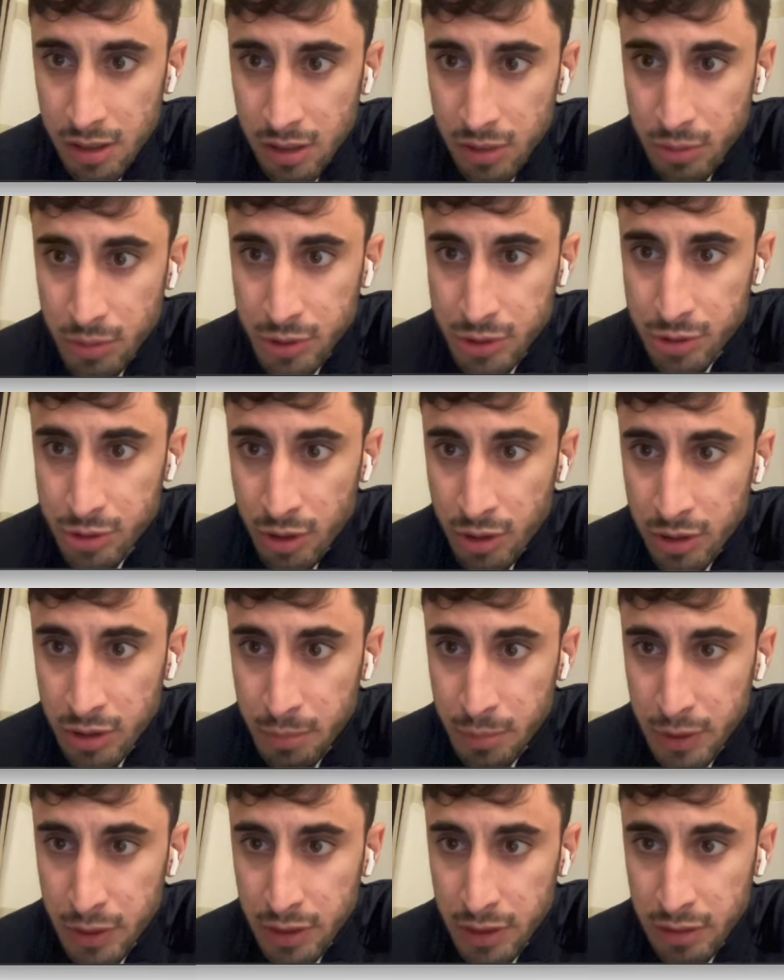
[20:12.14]
We strongly
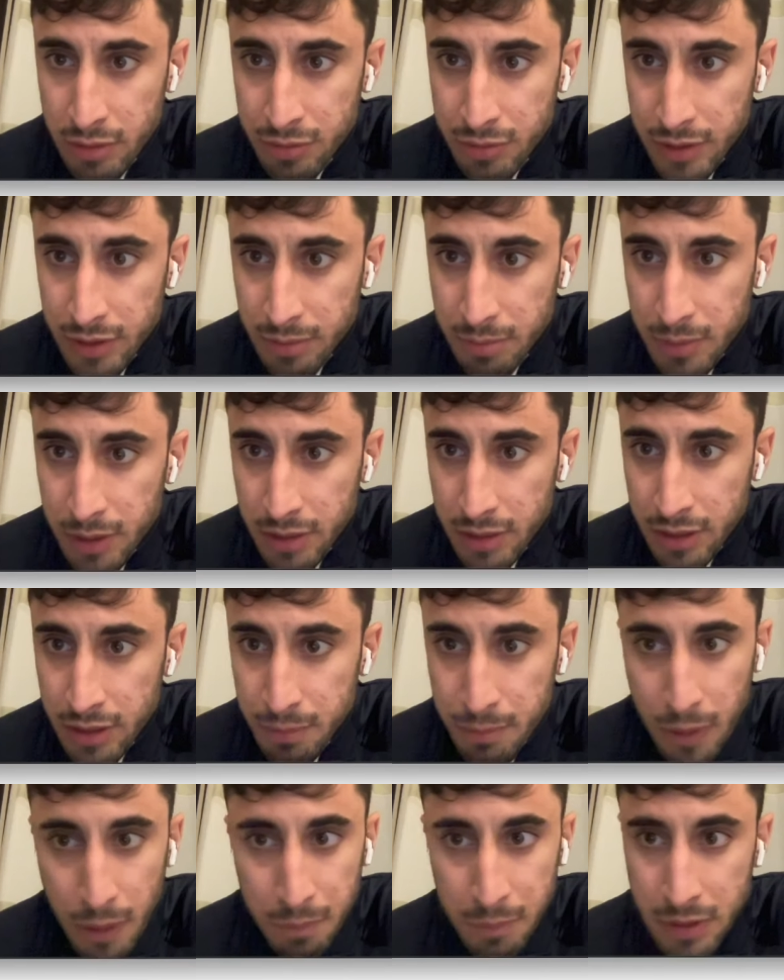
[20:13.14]
believe in building in
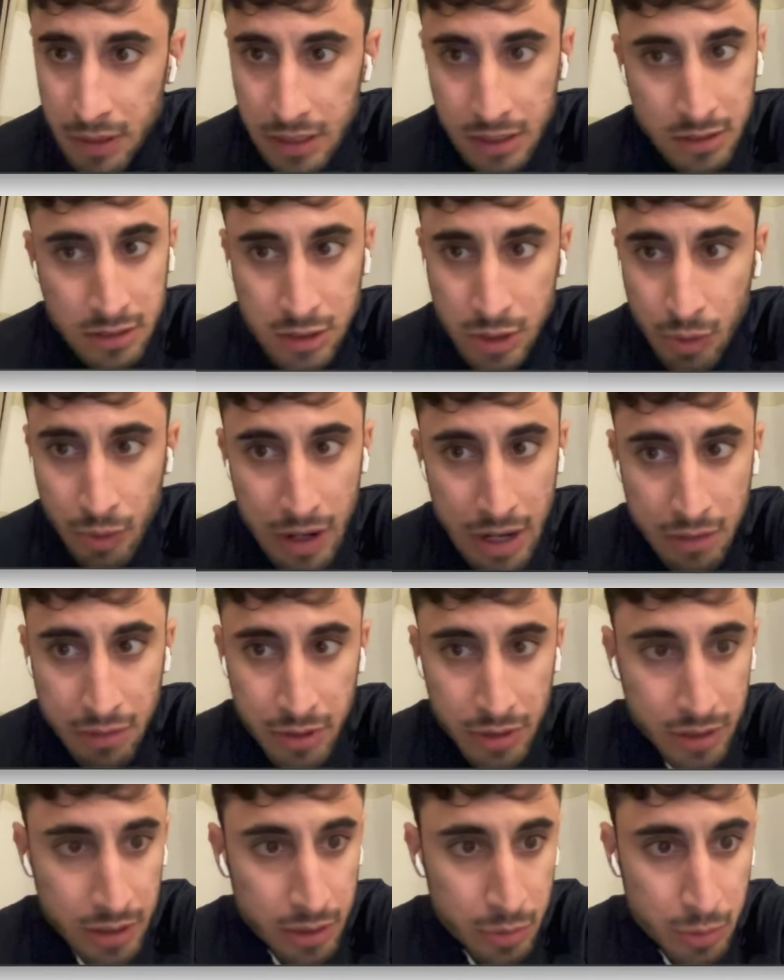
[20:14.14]
public, so
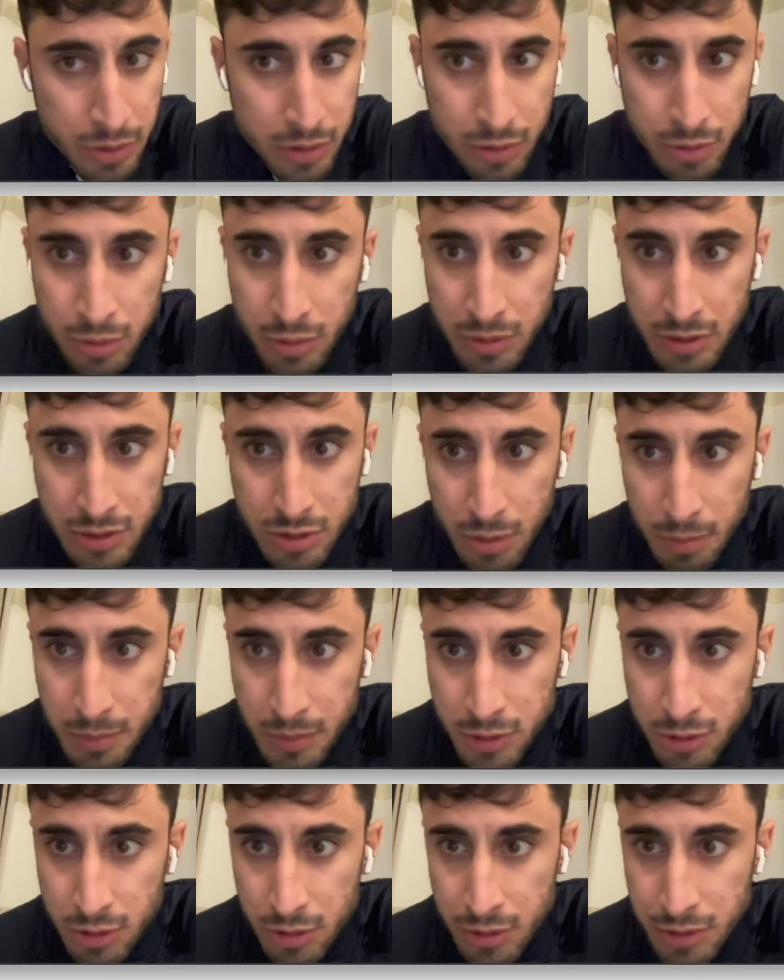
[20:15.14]
everything we do is open
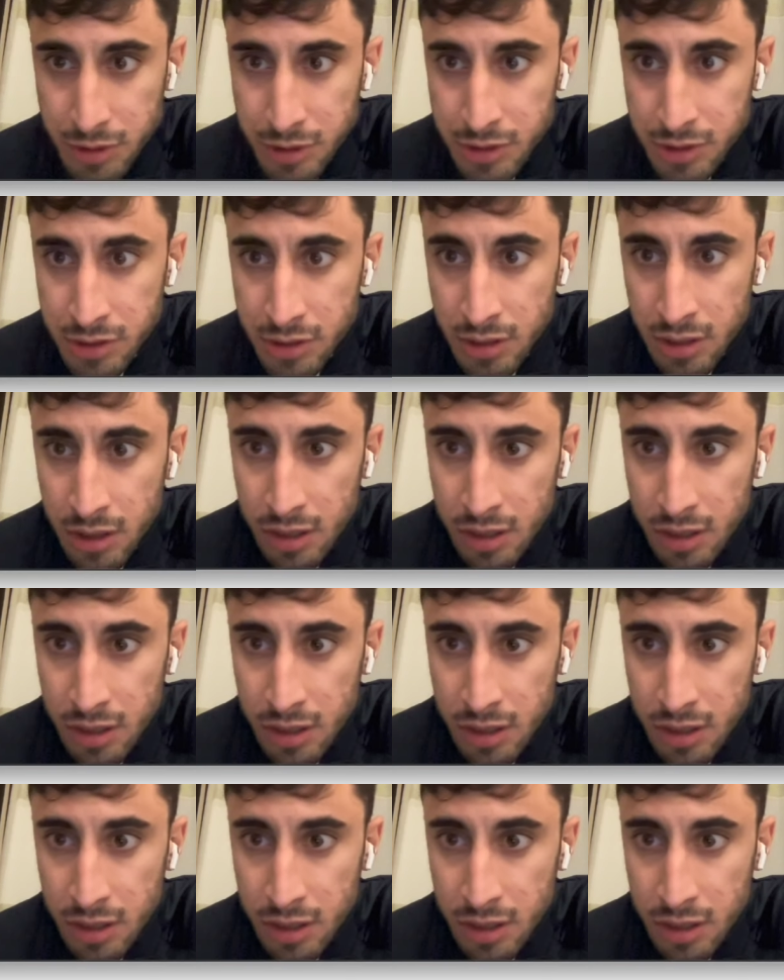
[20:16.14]
source.